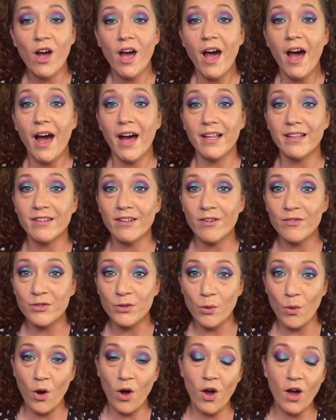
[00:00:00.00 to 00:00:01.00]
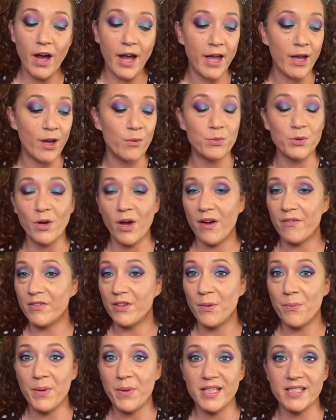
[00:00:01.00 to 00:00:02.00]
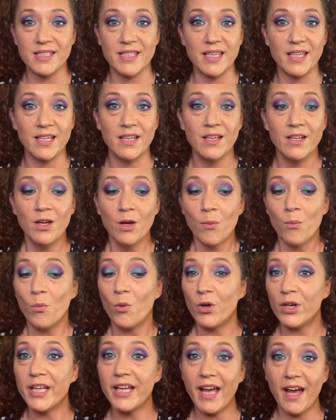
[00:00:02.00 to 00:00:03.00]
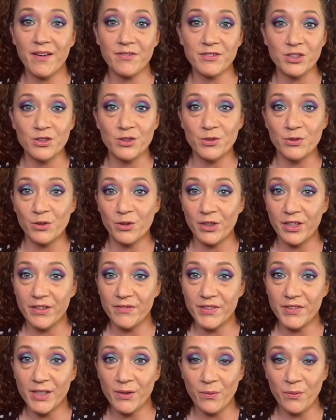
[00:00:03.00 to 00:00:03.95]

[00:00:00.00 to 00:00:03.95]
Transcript: I love you all. I hope you have an amazing morning, afternoon, or evening,